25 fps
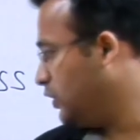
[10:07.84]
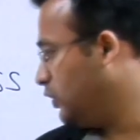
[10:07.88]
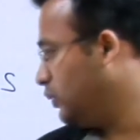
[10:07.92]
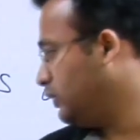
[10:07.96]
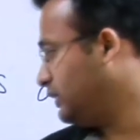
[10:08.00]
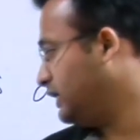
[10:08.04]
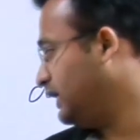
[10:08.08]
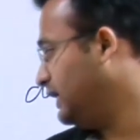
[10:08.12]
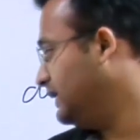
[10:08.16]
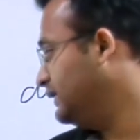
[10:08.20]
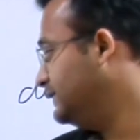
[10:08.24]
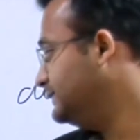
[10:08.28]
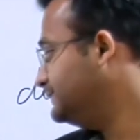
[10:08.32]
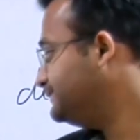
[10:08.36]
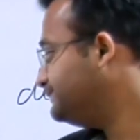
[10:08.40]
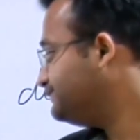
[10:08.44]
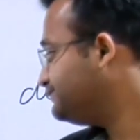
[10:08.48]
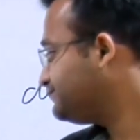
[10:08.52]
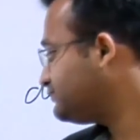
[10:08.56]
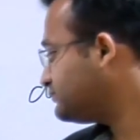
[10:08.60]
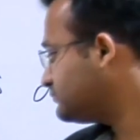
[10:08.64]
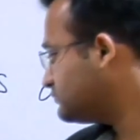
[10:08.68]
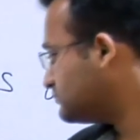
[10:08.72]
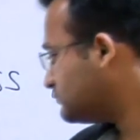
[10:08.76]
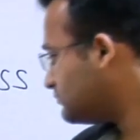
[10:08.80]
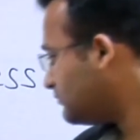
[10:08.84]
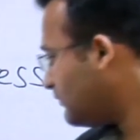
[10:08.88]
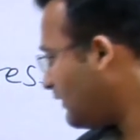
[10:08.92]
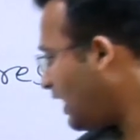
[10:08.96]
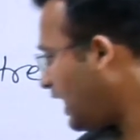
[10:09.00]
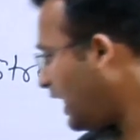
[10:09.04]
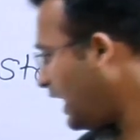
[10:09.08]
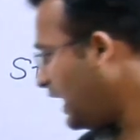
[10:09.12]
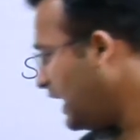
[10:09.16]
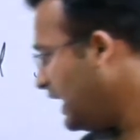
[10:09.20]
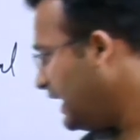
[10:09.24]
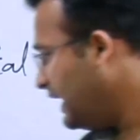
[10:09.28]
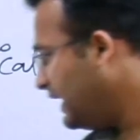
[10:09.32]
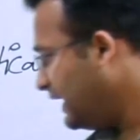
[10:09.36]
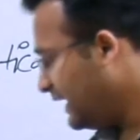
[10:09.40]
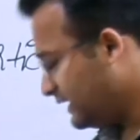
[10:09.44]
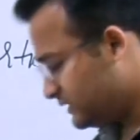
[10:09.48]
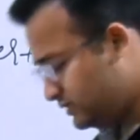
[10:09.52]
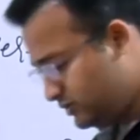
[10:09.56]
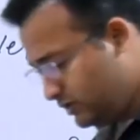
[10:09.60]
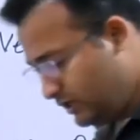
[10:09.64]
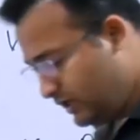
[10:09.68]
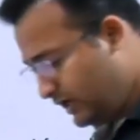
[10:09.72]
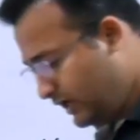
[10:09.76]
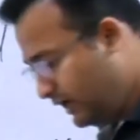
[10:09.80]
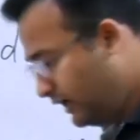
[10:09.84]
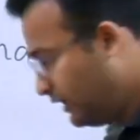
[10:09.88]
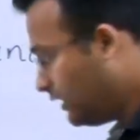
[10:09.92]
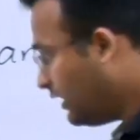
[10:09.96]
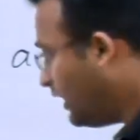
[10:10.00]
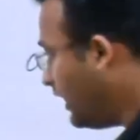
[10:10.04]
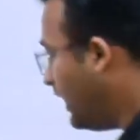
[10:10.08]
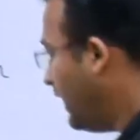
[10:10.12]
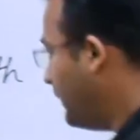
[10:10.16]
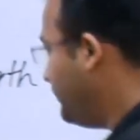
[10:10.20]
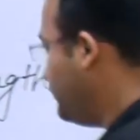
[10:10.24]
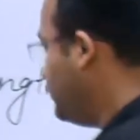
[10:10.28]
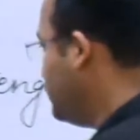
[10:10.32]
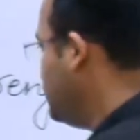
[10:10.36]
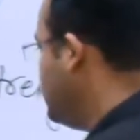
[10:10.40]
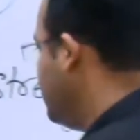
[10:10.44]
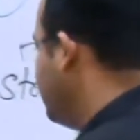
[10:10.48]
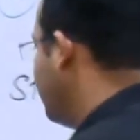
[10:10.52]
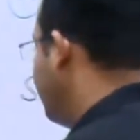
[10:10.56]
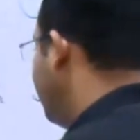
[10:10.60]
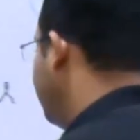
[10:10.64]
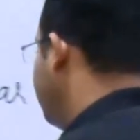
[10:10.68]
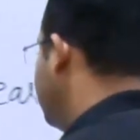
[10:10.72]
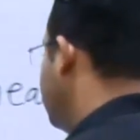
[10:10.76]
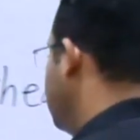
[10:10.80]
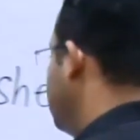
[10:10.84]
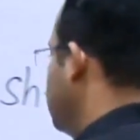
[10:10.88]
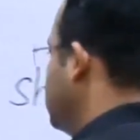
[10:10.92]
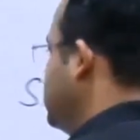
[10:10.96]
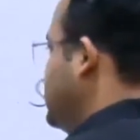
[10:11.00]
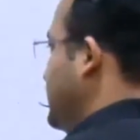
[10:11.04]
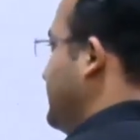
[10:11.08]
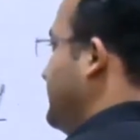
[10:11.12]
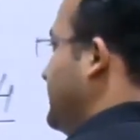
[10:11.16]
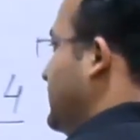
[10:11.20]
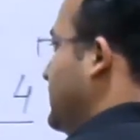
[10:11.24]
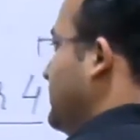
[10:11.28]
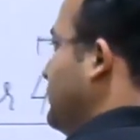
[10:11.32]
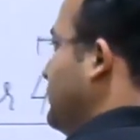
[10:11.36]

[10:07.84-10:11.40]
okay actually up to the chapter